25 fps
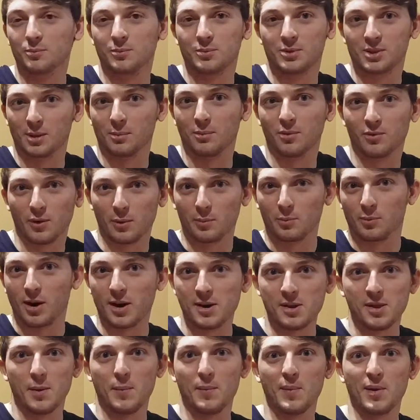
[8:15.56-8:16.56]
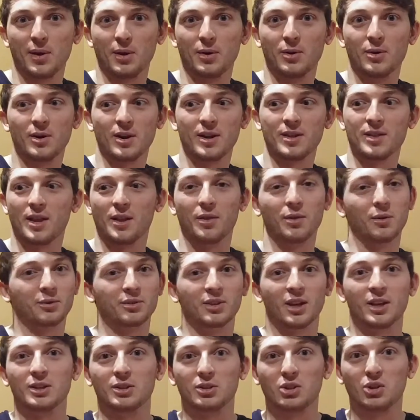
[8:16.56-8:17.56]
some of them right in the middle, and then
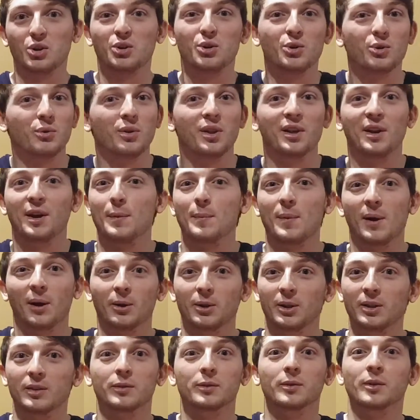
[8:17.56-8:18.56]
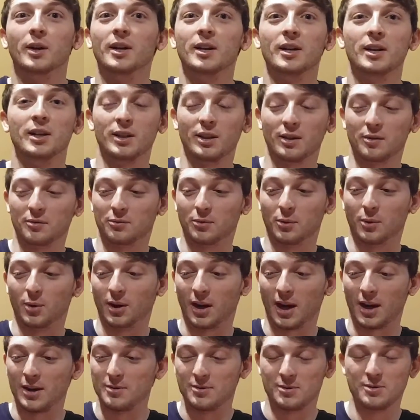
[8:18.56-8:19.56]
there's, like, 2 that I barely even write anything for.
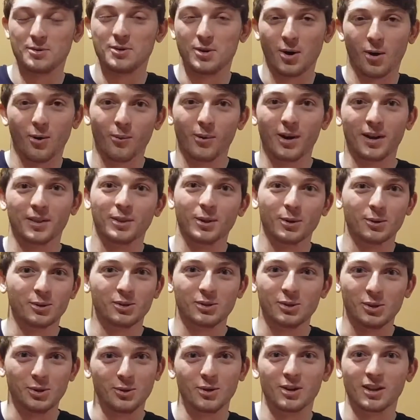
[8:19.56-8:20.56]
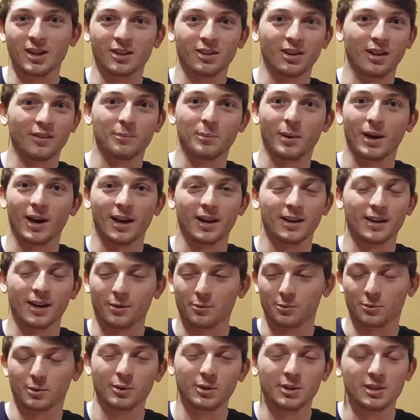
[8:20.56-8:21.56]
I don't want those 2 to get left behind. I
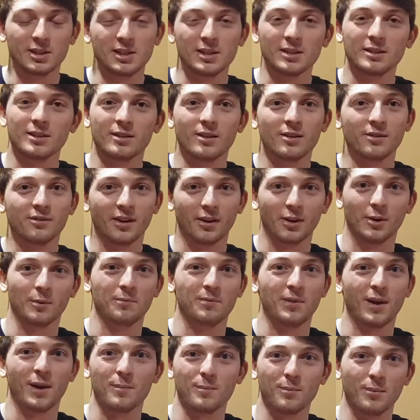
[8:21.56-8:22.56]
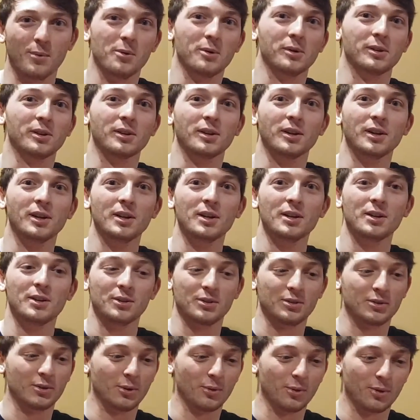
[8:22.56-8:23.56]
really need to develop them more,
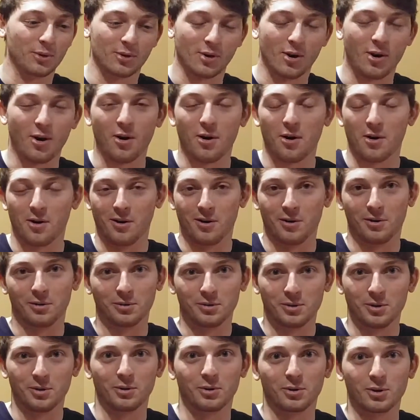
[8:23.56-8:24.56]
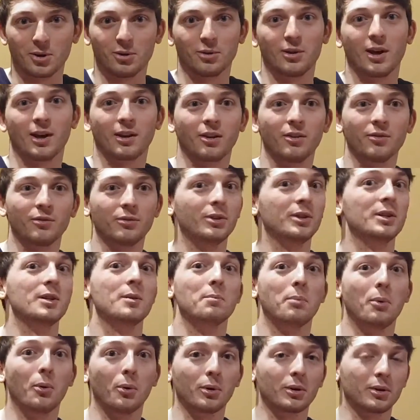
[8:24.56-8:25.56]
so they're all, collectively
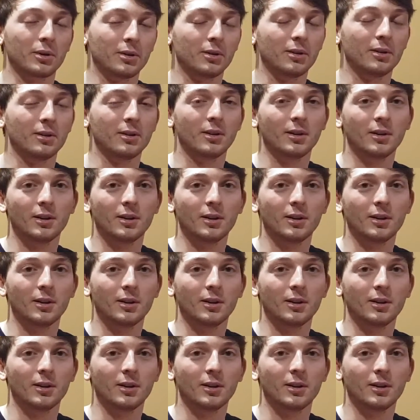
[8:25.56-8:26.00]
important.